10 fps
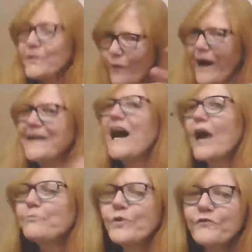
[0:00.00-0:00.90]
Right,
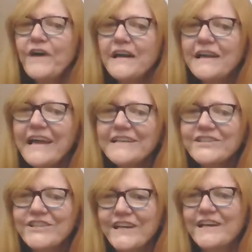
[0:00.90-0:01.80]

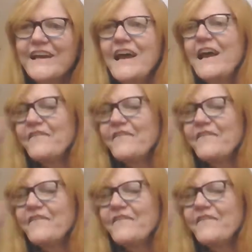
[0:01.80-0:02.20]
hyperventilation.